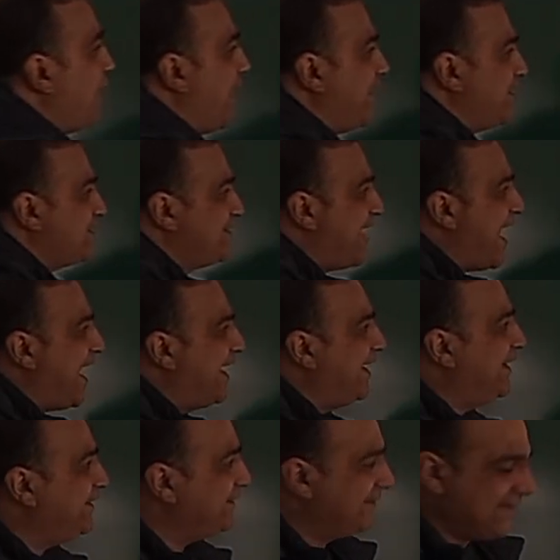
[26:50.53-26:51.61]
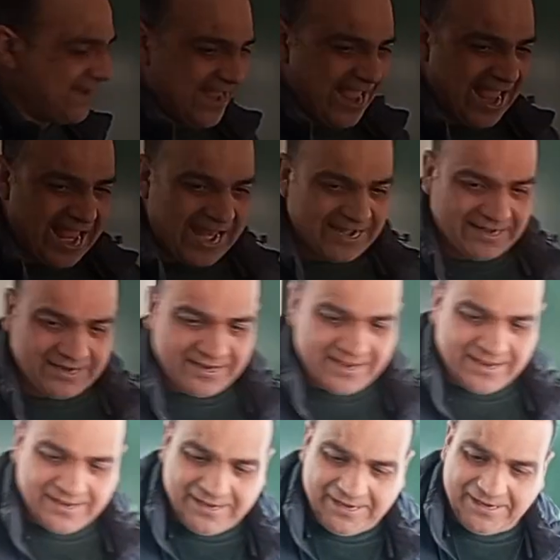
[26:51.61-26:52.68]
to understand it. And
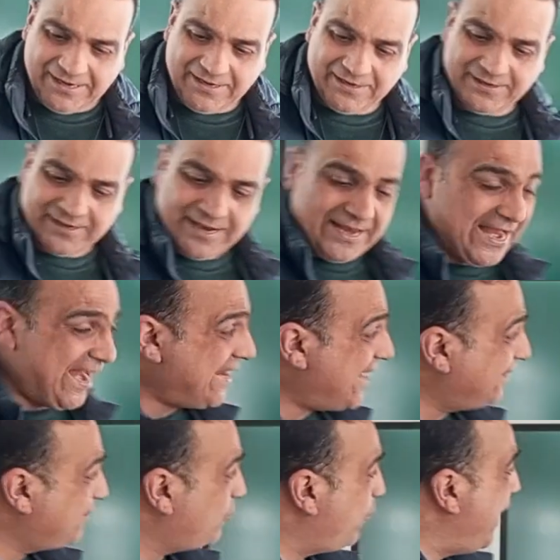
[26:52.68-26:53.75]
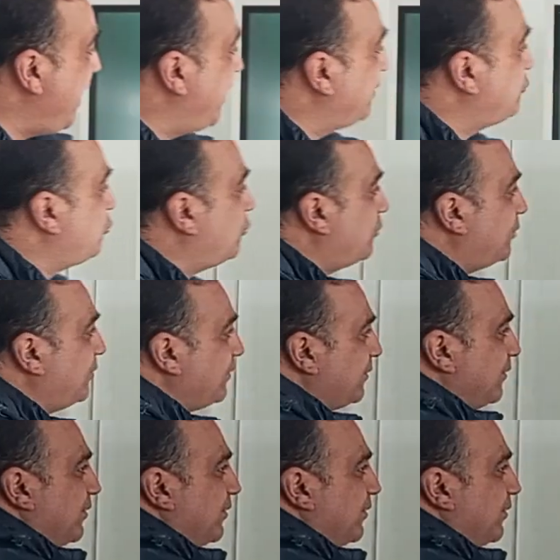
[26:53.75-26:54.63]
another way to